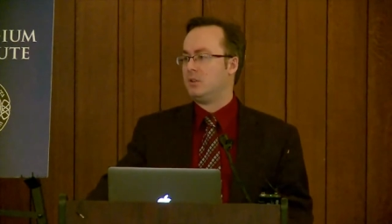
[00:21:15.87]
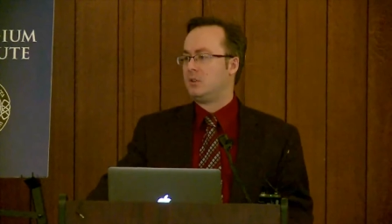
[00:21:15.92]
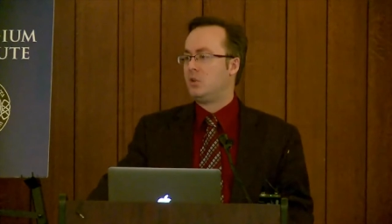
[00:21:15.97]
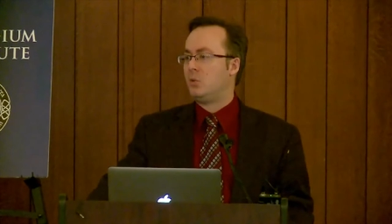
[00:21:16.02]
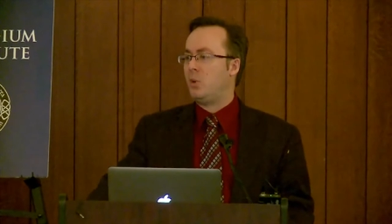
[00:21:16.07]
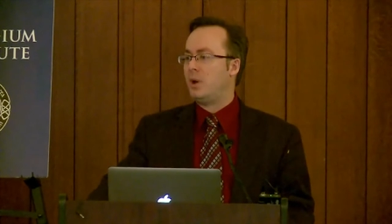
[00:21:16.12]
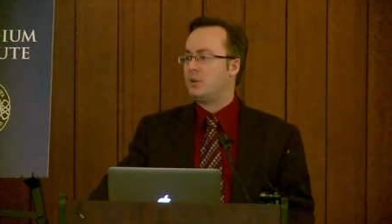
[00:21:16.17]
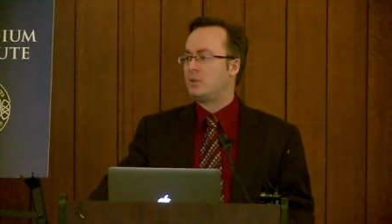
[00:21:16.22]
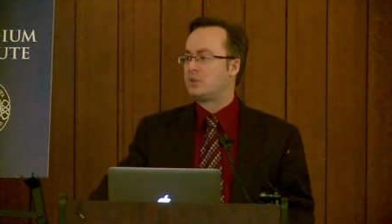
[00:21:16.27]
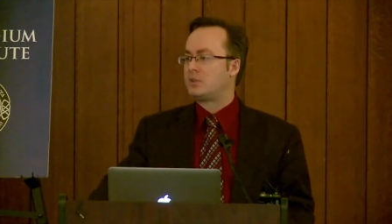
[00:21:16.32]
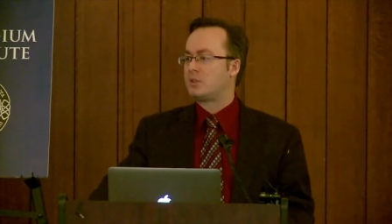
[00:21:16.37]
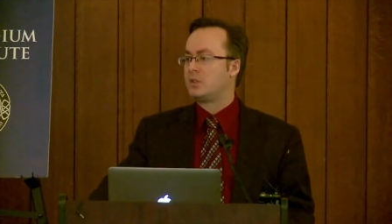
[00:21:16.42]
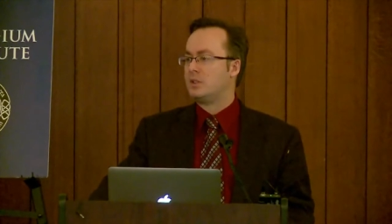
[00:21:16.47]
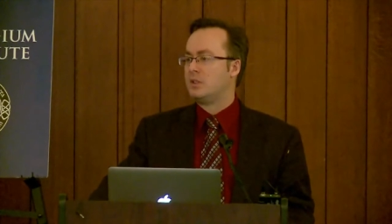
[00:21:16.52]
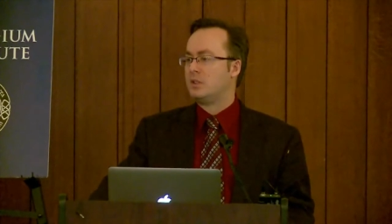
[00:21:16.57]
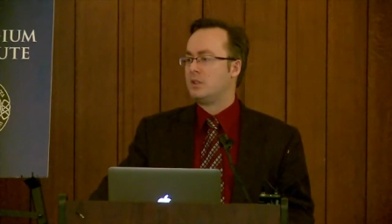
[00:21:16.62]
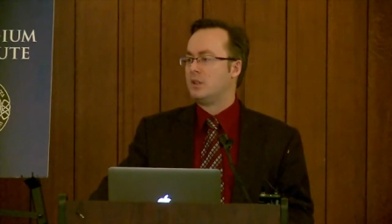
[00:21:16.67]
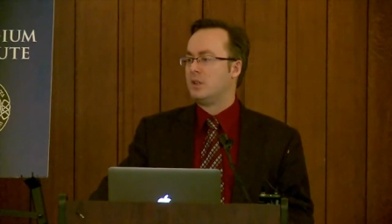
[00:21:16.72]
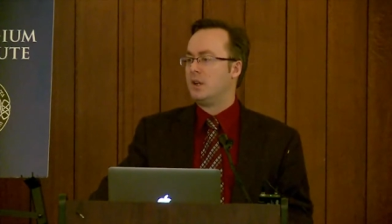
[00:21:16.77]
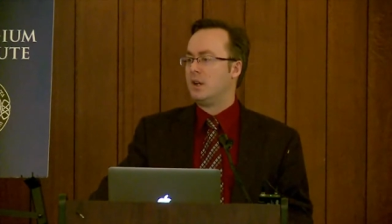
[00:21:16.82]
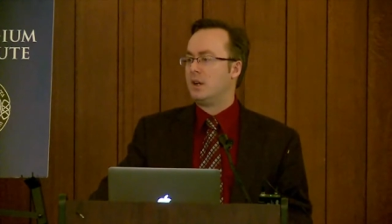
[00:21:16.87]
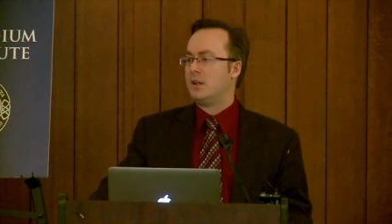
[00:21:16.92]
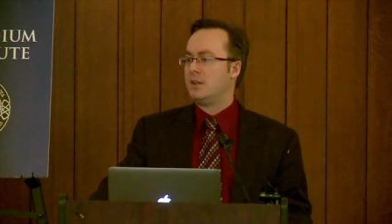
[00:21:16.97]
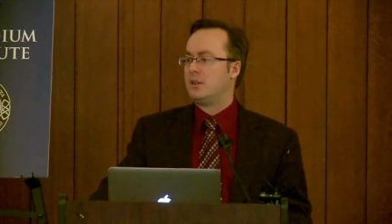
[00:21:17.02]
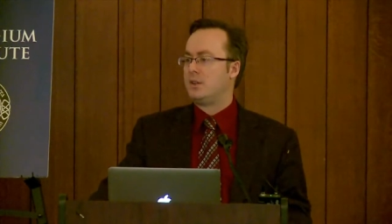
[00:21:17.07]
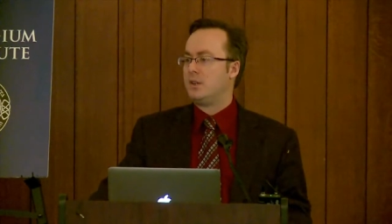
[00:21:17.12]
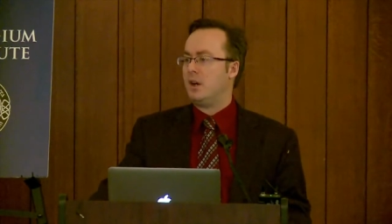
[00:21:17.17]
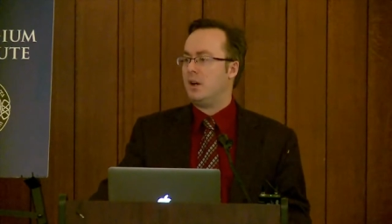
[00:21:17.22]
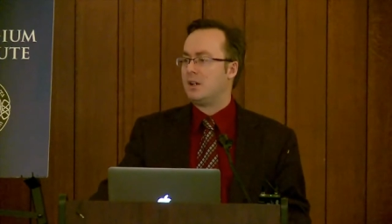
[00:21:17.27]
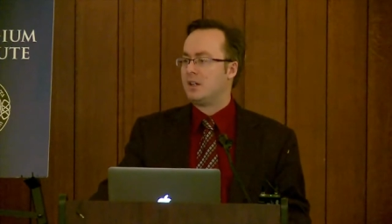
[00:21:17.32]
to which
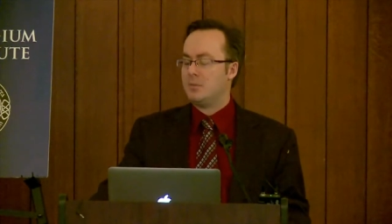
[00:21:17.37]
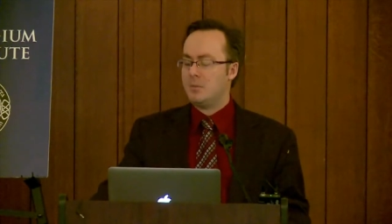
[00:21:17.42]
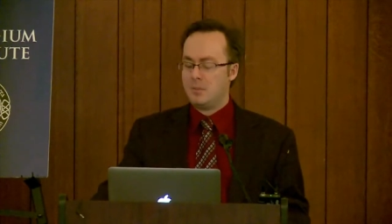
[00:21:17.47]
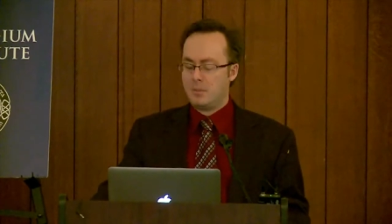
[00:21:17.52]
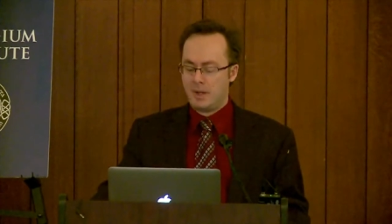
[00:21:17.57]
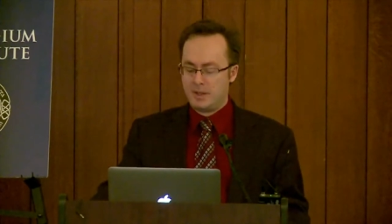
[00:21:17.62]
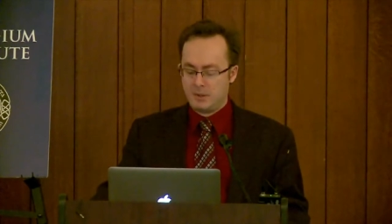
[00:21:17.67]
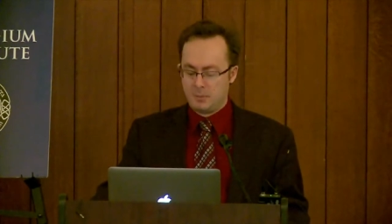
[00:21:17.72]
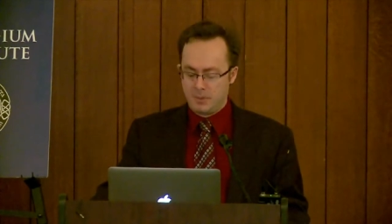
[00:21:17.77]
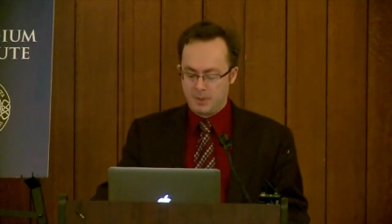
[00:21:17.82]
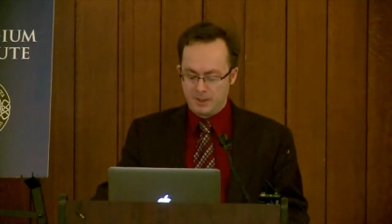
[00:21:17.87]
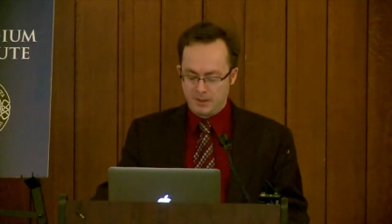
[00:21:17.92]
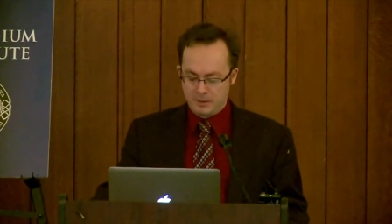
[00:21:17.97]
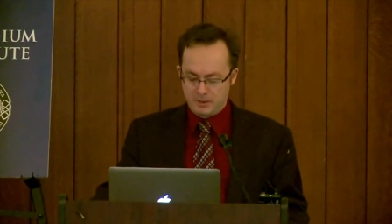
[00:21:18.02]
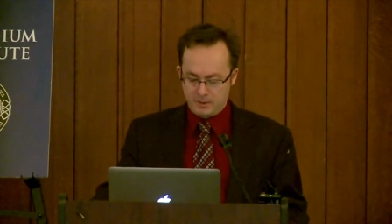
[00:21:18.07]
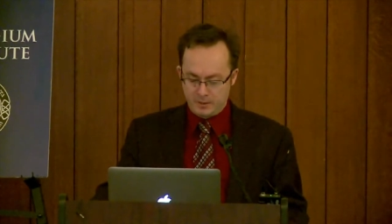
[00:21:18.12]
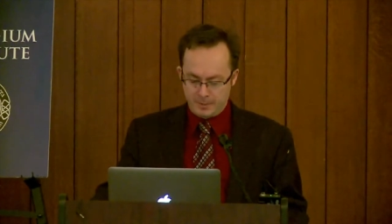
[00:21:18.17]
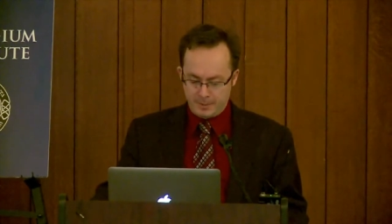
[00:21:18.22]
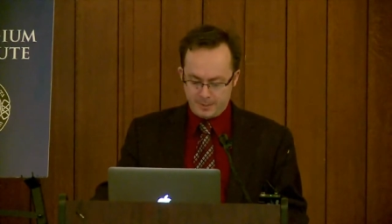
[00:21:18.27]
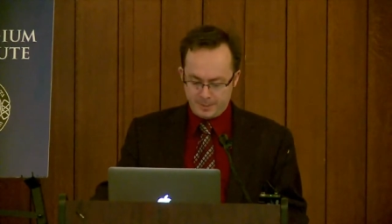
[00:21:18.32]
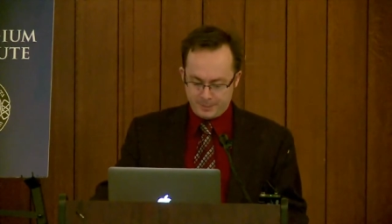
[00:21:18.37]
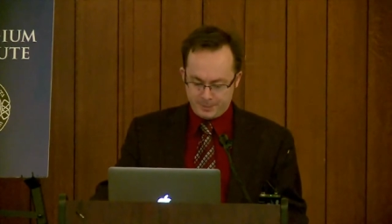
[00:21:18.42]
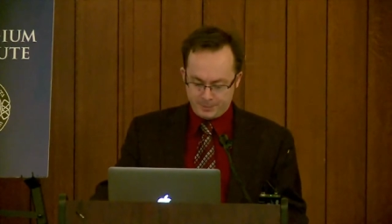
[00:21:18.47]
the argument might appeal.